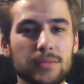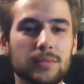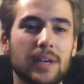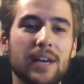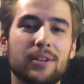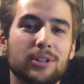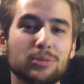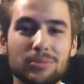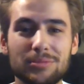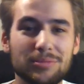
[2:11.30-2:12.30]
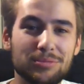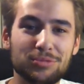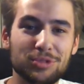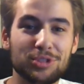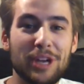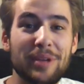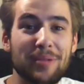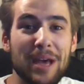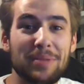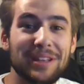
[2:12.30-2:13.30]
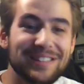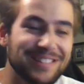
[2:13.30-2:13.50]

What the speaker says: I don't know. Try to make them happy.